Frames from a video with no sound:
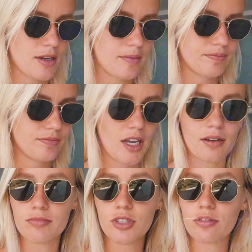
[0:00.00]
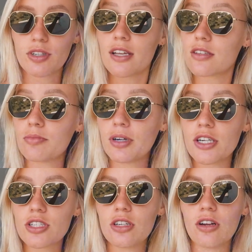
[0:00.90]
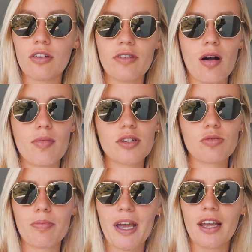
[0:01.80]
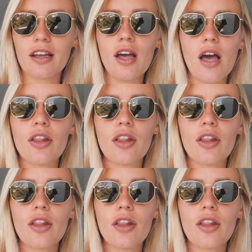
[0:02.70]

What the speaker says: yeah, to give you guys an impression of how much we're paying.